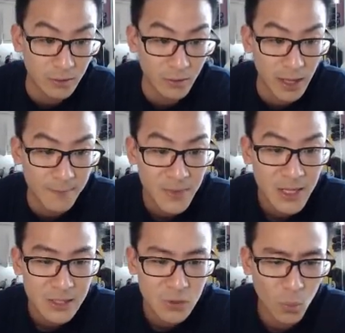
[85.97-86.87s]
Okay,
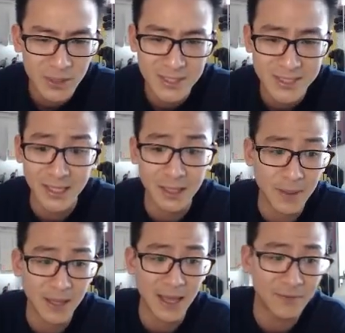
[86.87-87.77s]
so what does
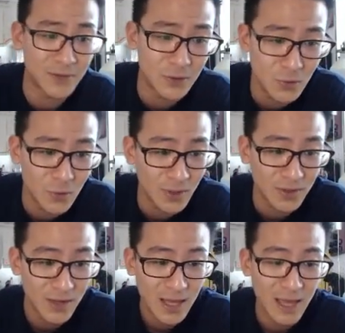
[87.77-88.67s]
ClickBank have to do
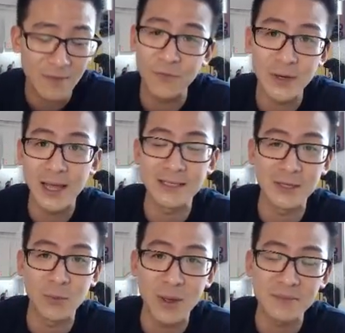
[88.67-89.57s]
with a
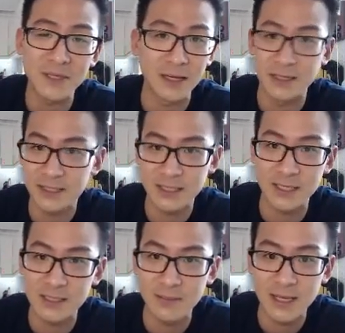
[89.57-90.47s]
freelancing website? It just
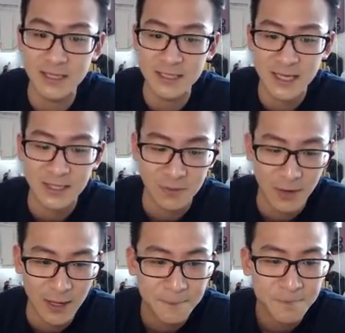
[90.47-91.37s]
doesn't make any sense, right?